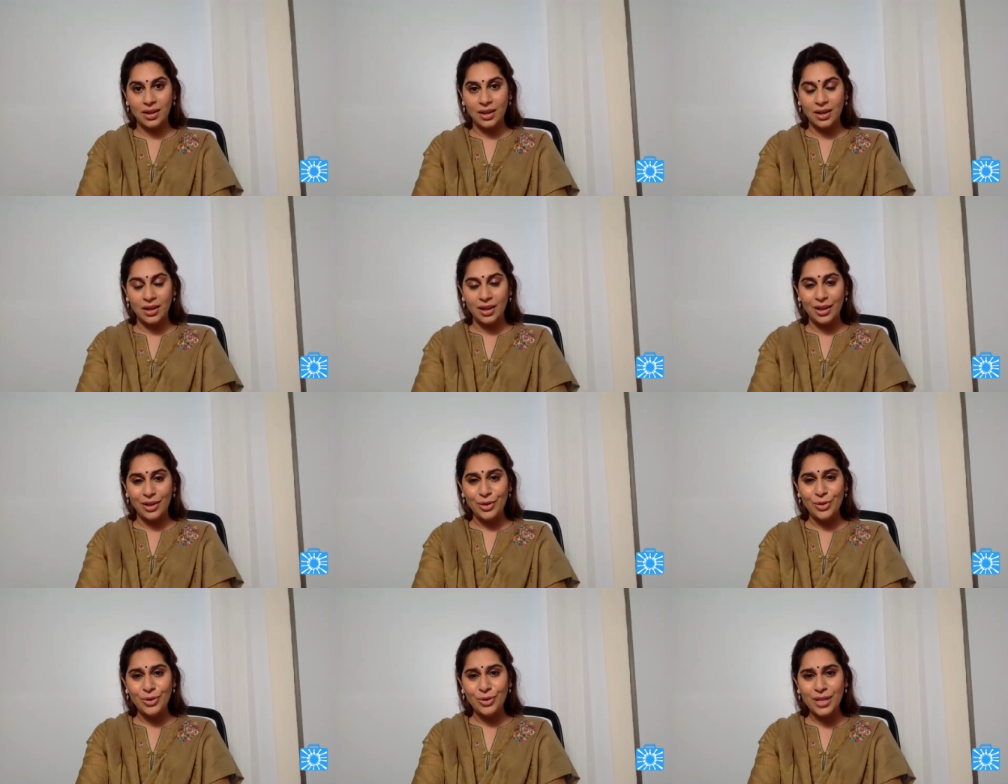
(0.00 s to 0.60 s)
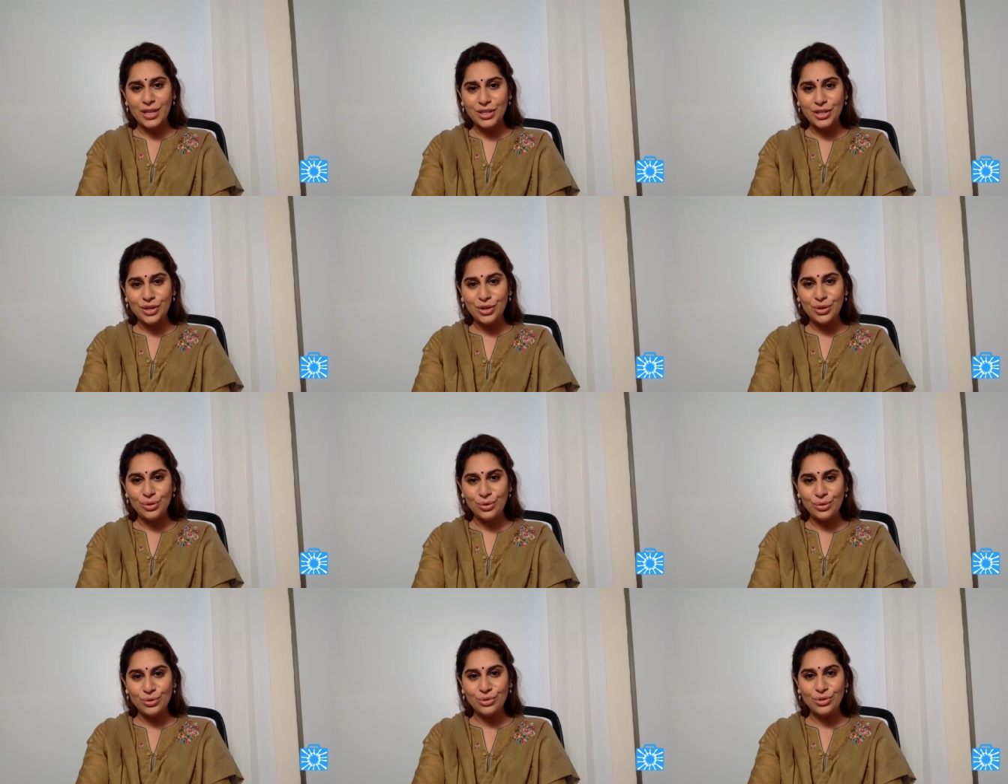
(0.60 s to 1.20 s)
There's a
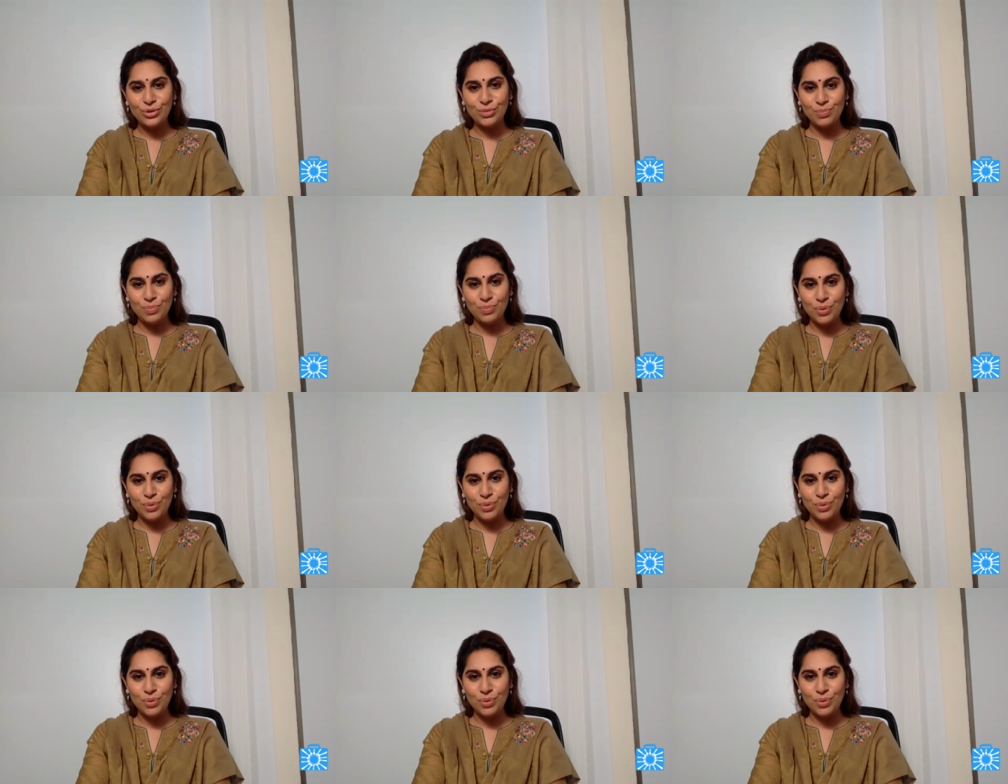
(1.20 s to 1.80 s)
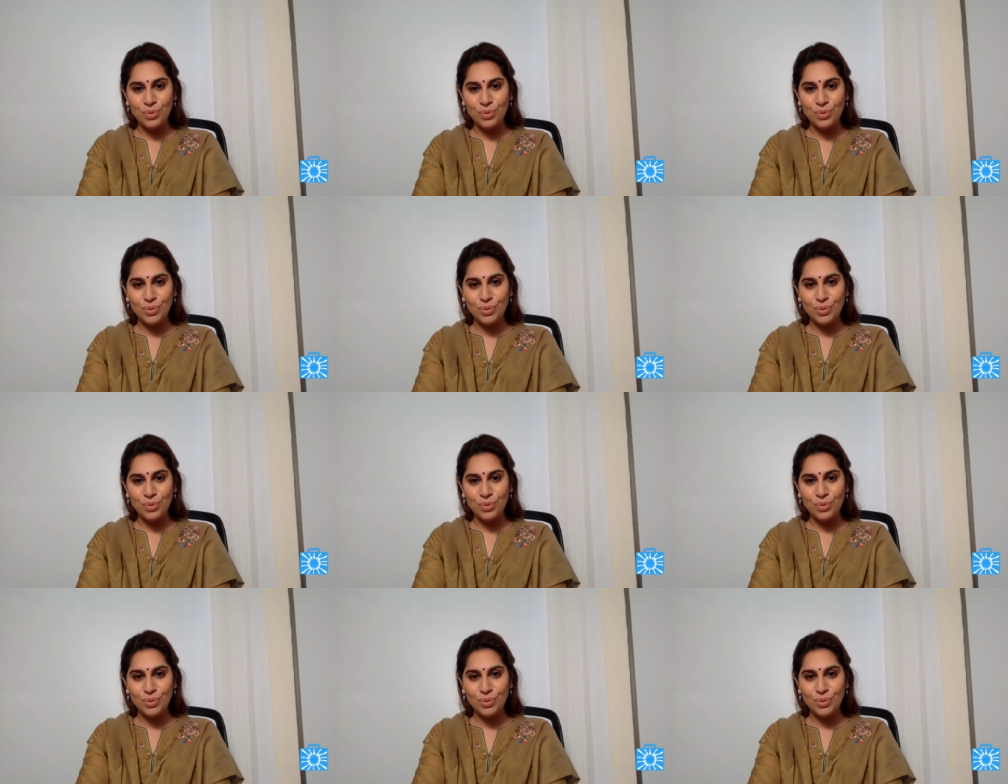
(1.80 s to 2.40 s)
huge beauty
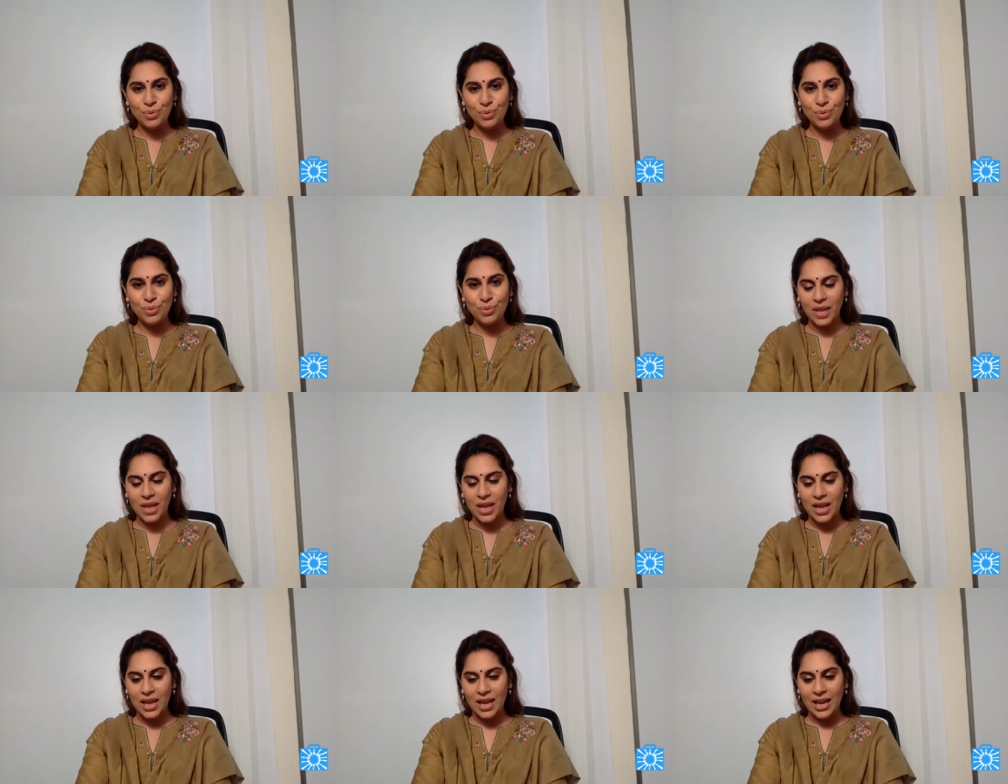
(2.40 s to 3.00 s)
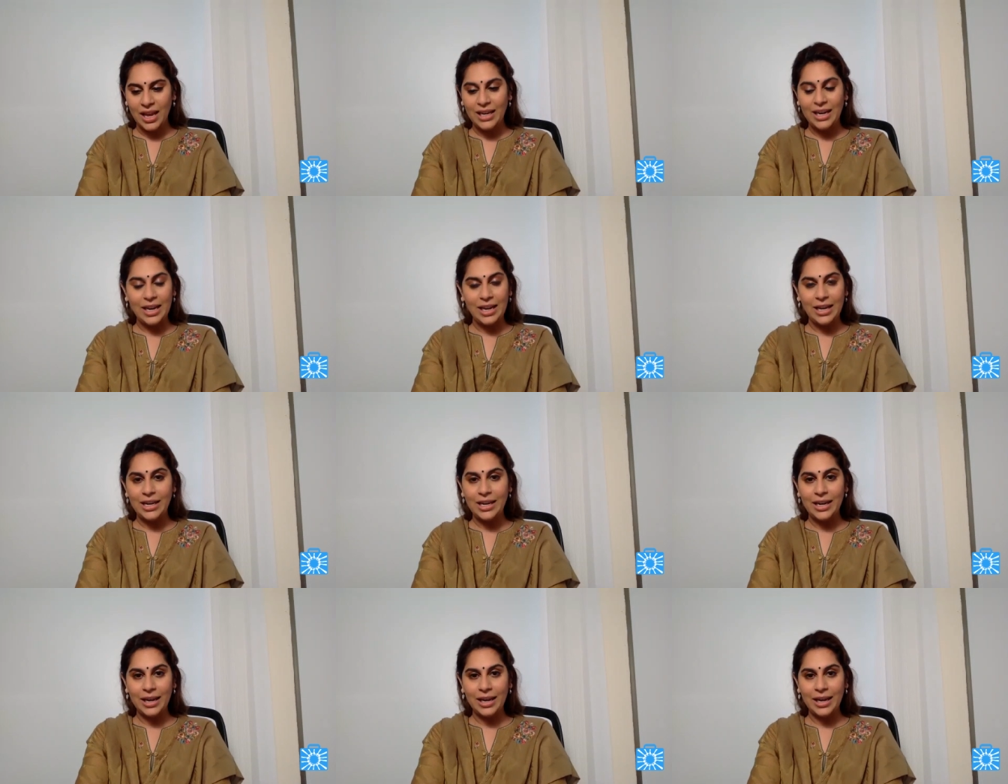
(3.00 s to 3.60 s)
in
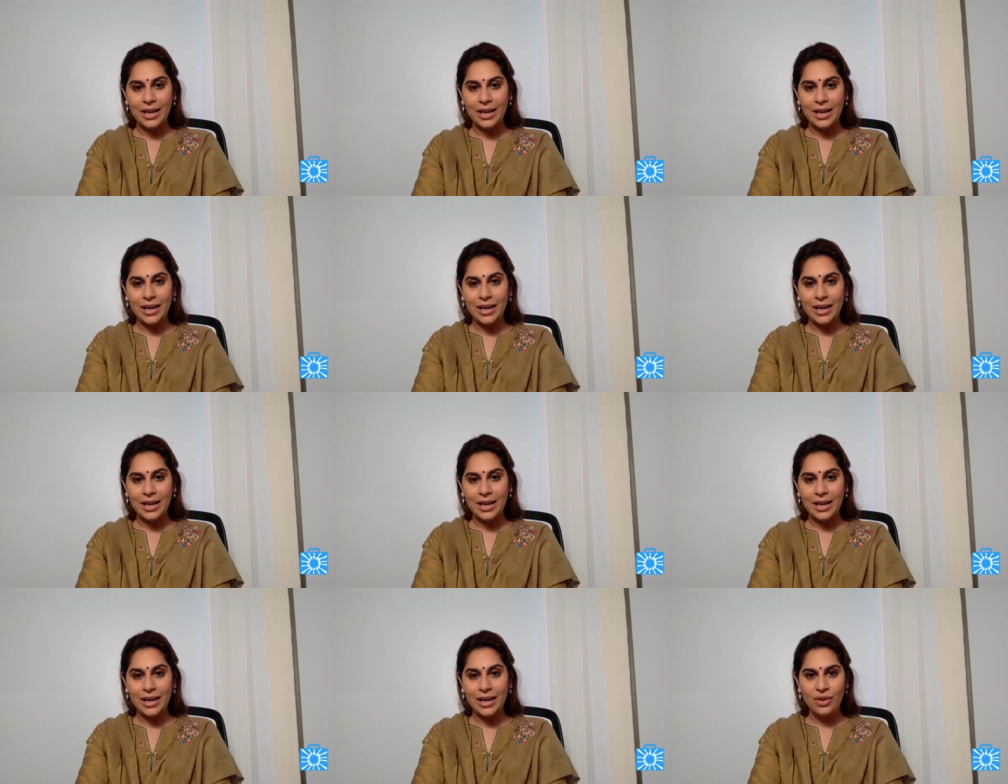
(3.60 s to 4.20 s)
India where,